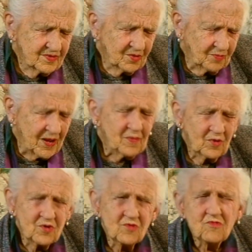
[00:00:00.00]
the
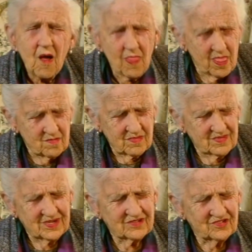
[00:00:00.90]
people who run
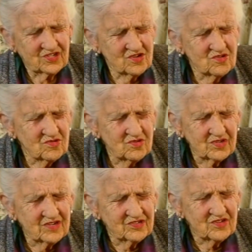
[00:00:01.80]
them are so
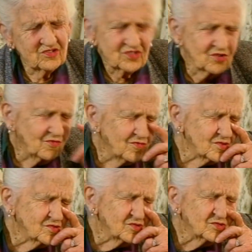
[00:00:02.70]
good. They're so
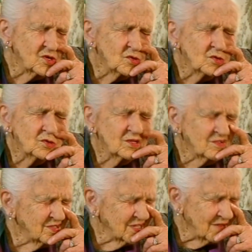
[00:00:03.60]
selfless and so good
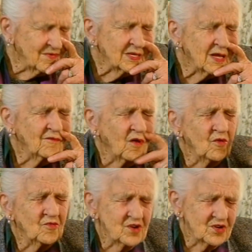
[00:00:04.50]
at giving their
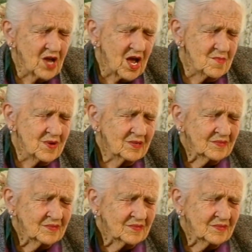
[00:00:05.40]
voluntary time.